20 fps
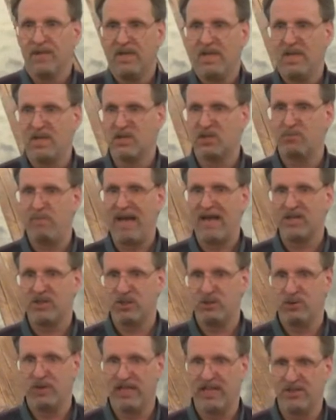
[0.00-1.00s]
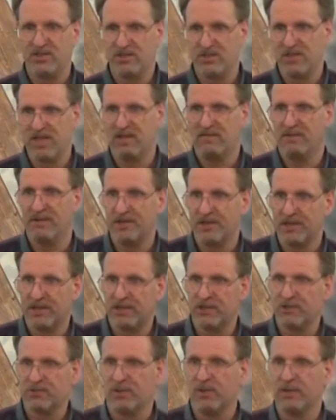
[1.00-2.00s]
He expects you to get yourself under
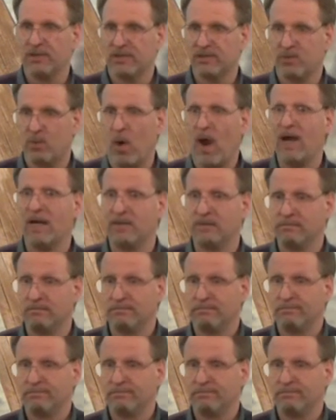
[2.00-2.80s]
control as well.